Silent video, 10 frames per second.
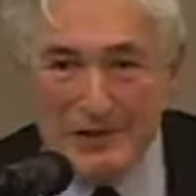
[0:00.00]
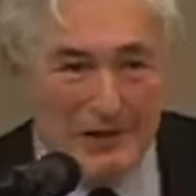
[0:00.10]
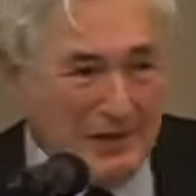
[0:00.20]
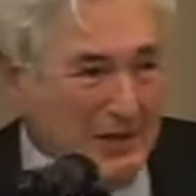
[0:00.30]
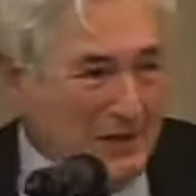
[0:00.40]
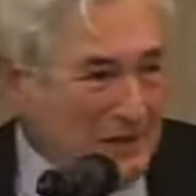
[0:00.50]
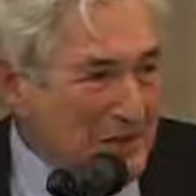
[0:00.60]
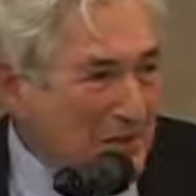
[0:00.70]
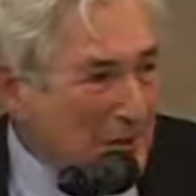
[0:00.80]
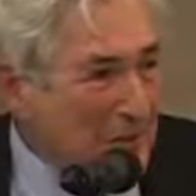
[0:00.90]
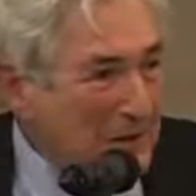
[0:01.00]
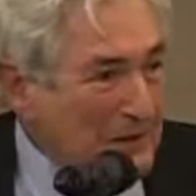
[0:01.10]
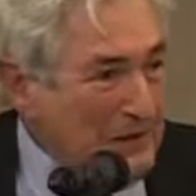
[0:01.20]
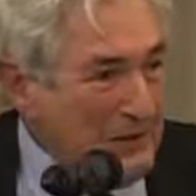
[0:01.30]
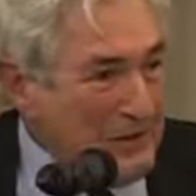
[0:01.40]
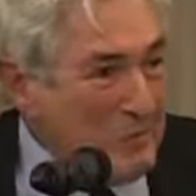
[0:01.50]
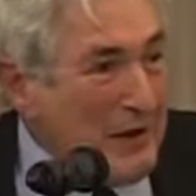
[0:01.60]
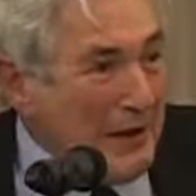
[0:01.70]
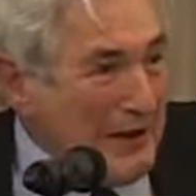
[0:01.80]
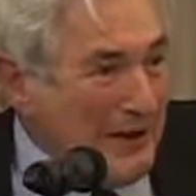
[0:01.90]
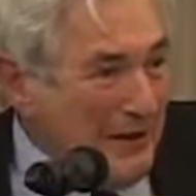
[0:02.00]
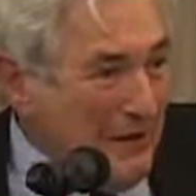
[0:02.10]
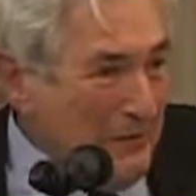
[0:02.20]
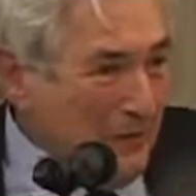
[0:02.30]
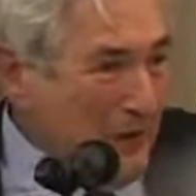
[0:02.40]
in this last year, I believe there is one for